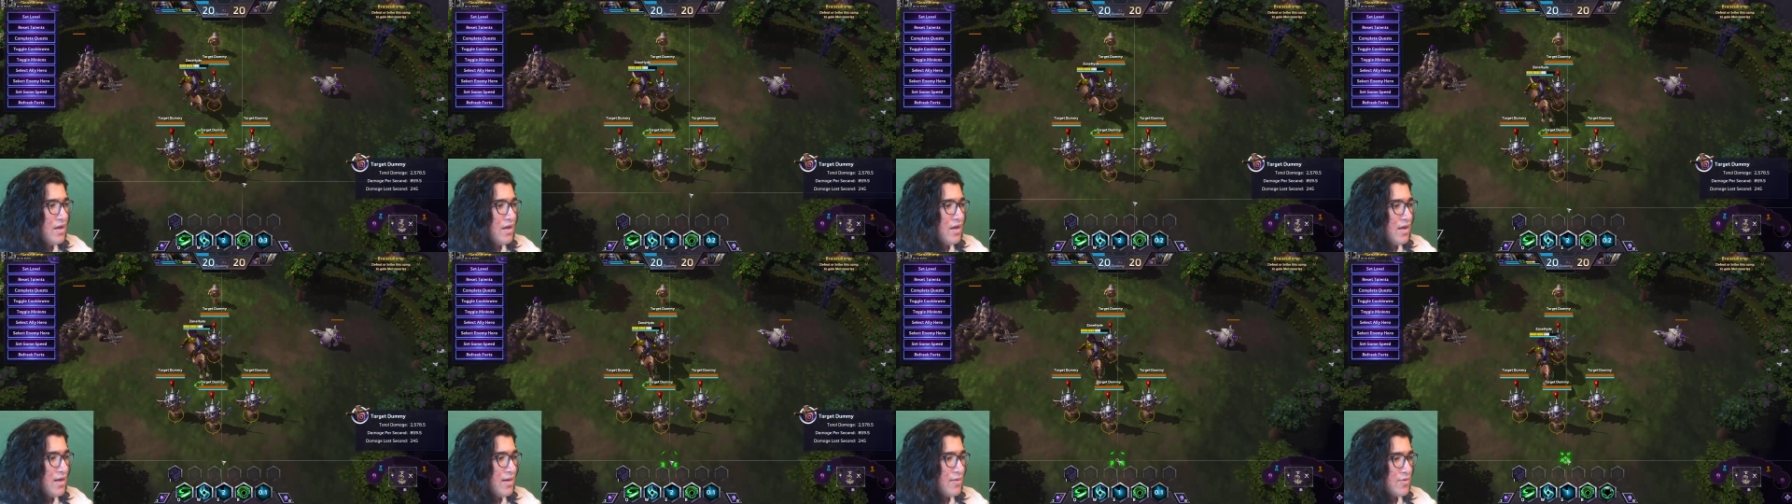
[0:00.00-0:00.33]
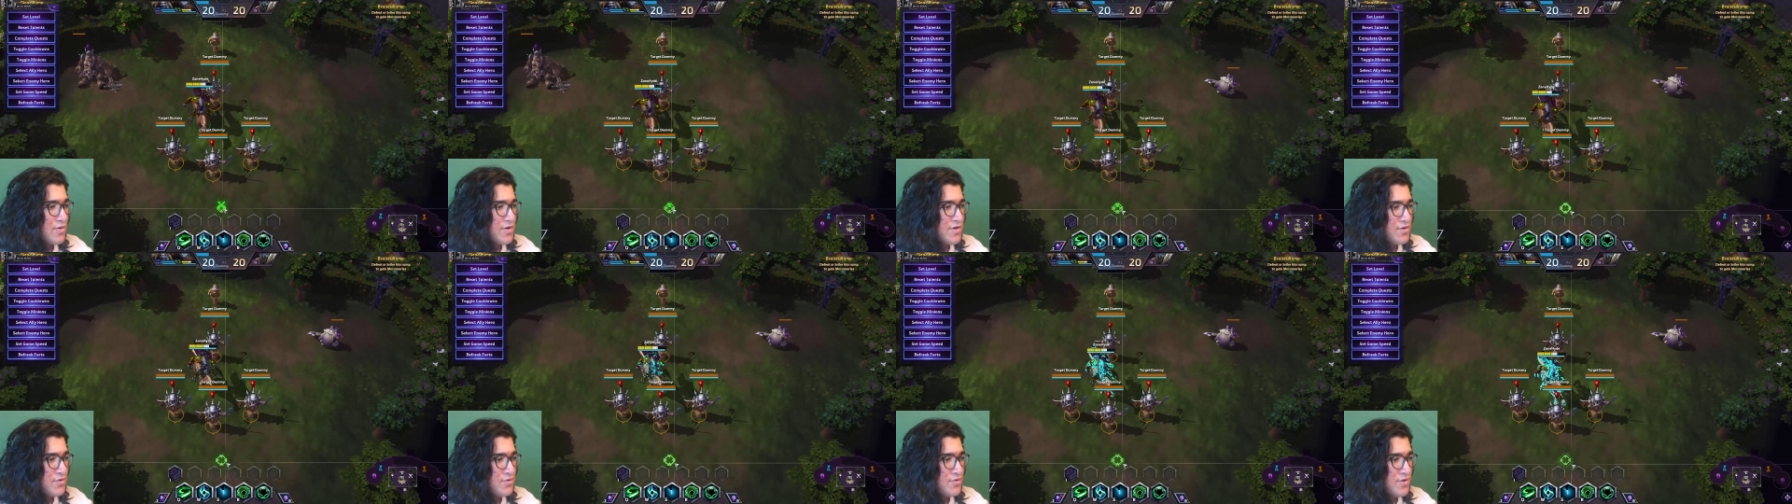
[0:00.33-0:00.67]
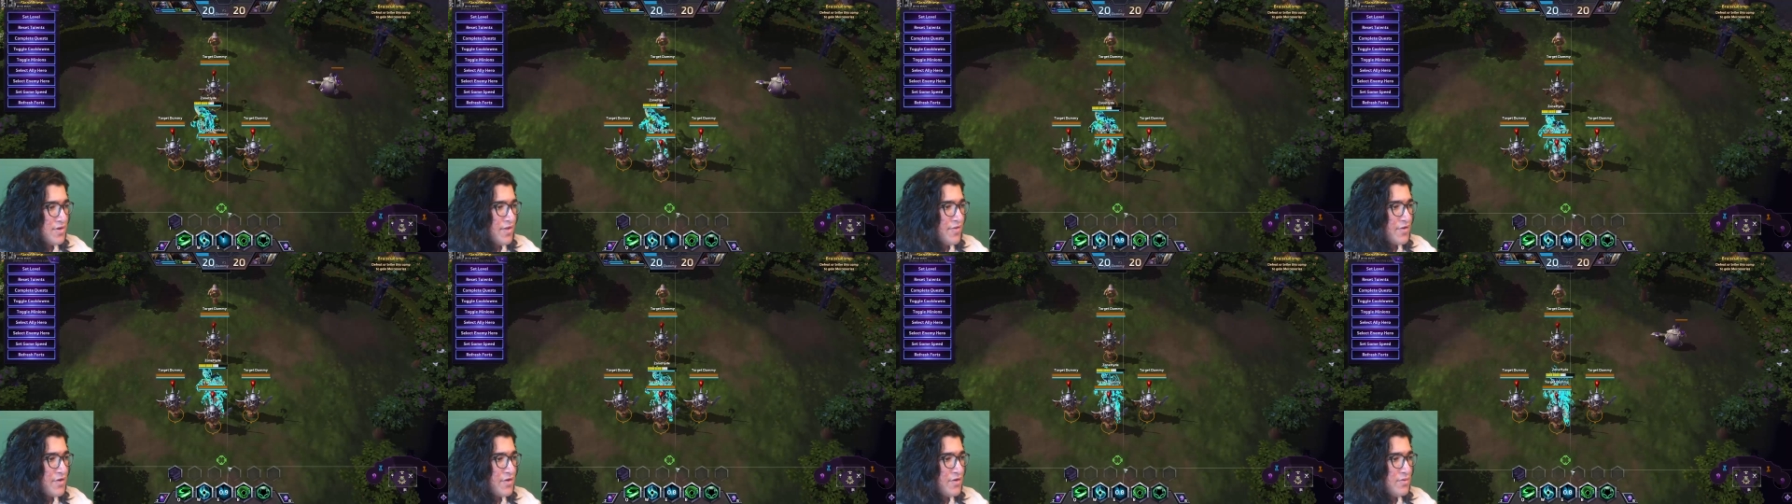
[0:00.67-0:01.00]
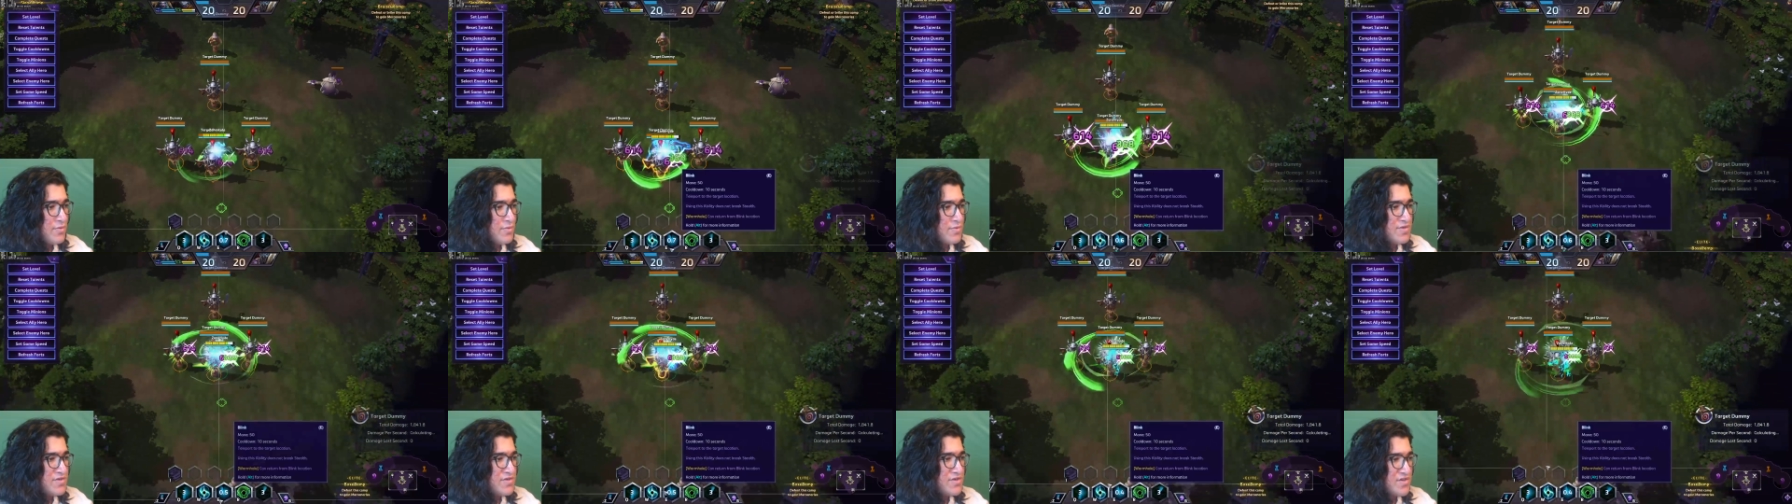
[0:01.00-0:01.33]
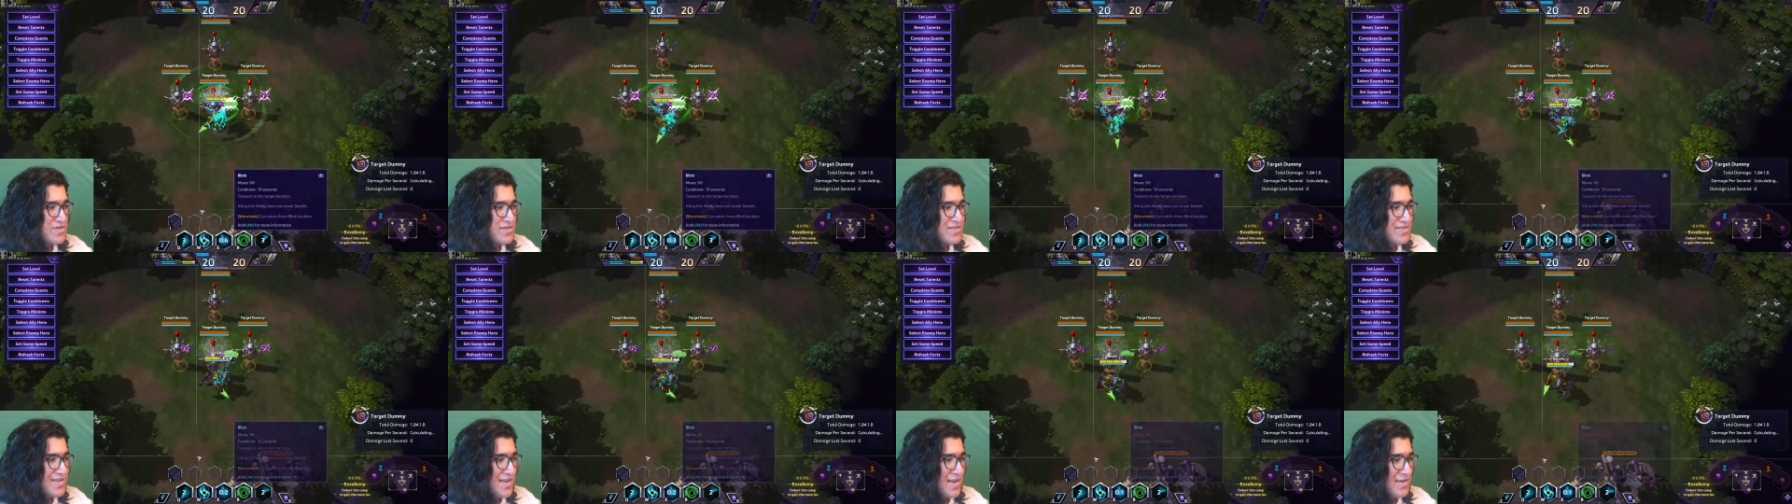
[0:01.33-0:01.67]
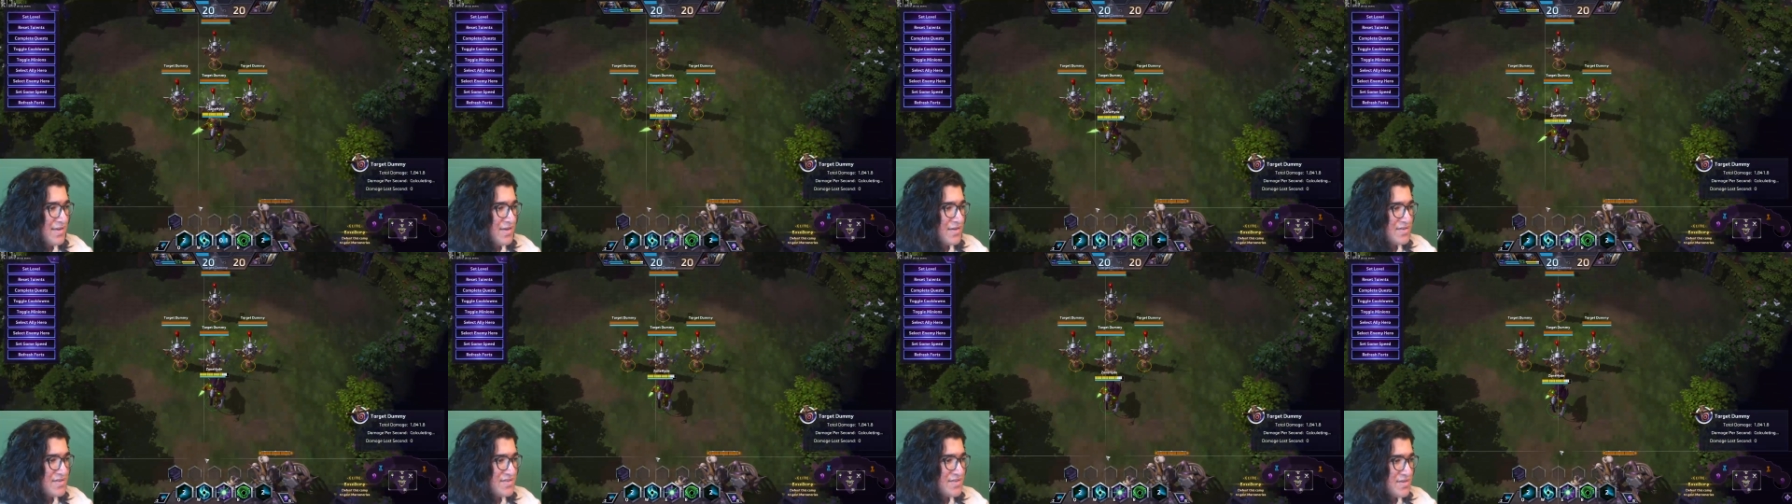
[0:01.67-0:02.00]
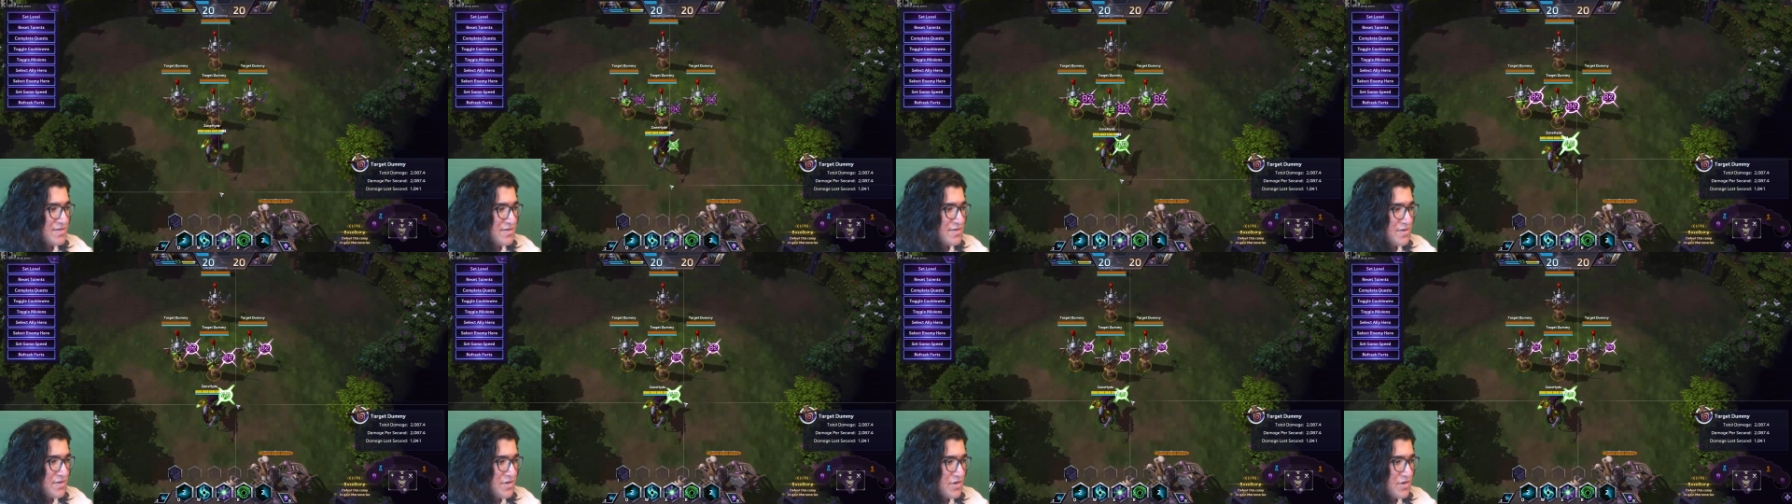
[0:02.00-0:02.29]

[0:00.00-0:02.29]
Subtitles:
We're going to do another Q, and we're just going to stand here still,